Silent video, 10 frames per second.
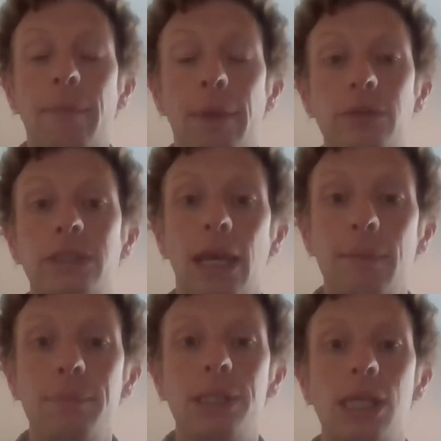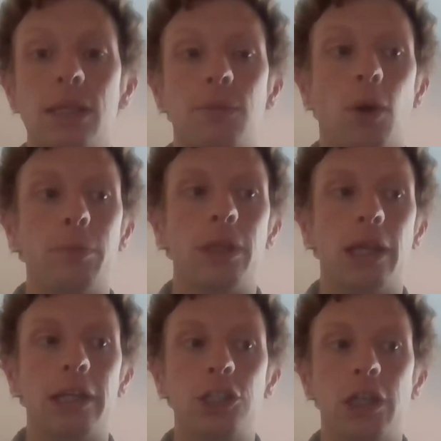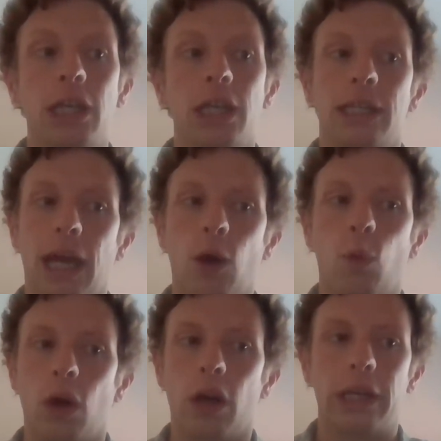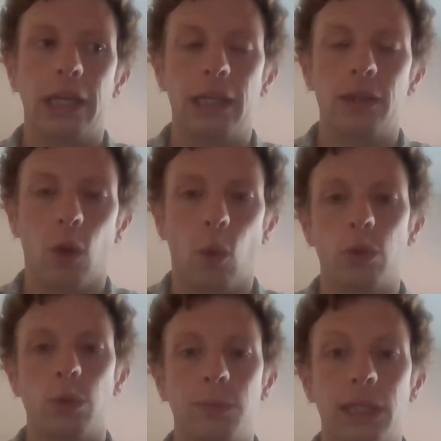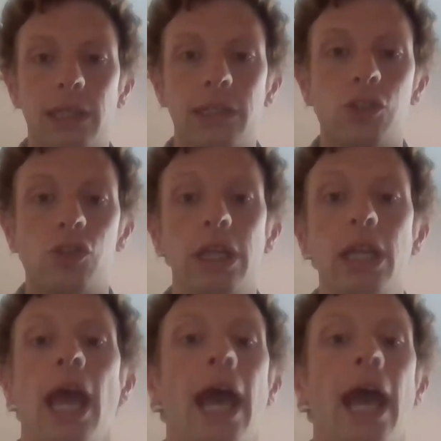about 10% of the population now work in the automobile industry,